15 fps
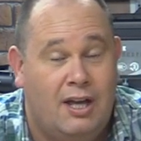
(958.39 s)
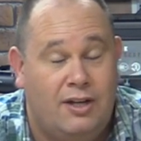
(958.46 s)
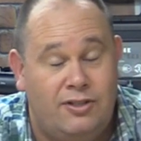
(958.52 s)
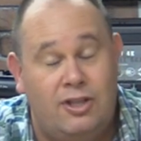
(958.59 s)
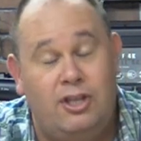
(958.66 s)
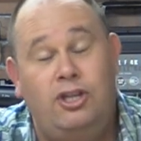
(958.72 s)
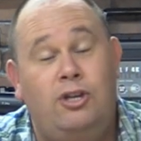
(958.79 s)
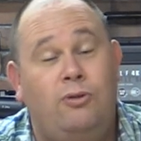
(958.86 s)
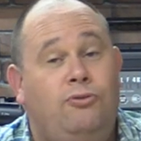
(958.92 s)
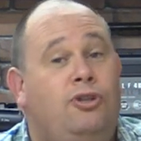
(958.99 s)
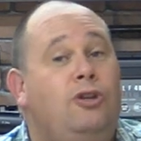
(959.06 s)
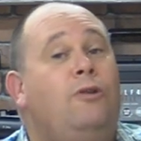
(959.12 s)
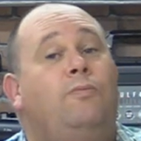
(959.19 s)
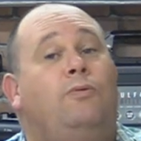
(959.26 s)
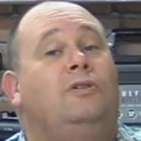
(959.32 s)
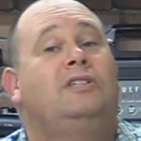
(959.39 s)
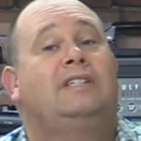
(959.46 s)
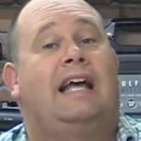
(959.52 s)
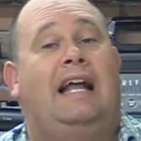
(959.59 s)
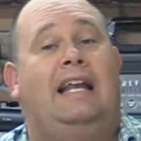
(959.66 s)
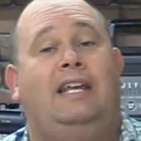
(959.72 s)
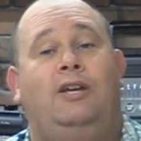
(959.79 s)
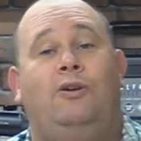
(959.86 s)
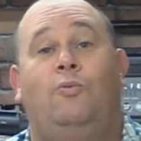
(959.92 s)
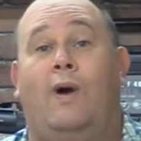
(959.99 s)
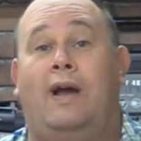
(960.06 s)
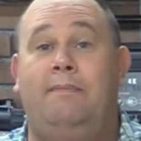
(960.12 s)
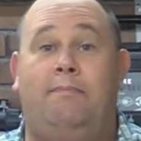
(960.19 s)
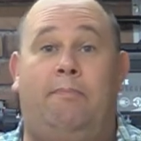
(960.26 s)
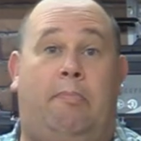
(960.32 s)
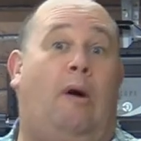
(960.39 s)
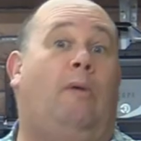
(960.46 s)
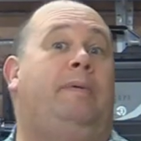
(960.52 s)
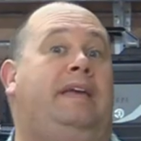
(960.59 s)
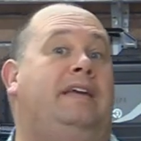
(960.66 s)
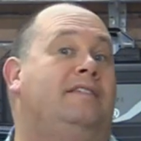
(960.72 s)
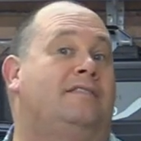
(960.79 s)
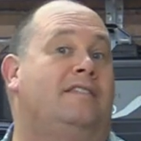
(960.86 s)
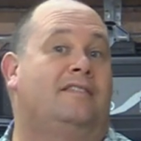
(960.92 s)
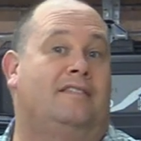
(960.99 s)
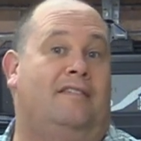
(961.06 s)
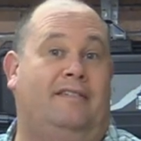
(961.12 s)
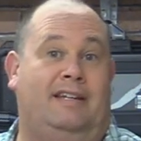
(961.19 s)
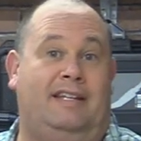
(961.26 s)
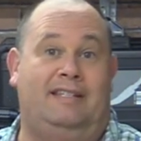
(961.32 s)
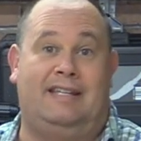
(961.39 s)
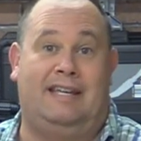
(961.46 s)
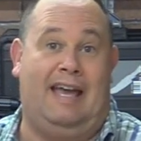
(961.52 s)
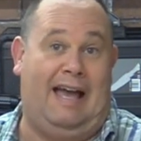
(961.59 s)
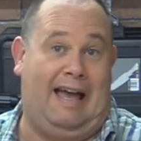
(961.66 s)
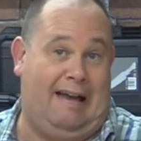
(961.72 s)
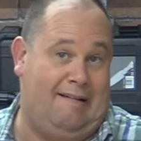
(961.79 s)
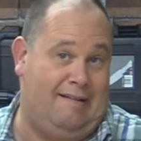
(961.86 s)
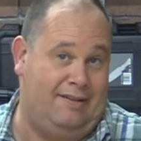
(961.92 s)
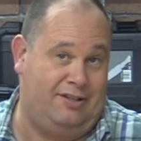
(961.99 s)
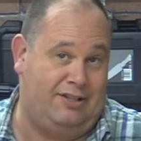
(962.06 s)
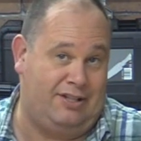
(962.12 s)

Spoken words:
so that YouTube will tell you when Bobby has decided to get out of the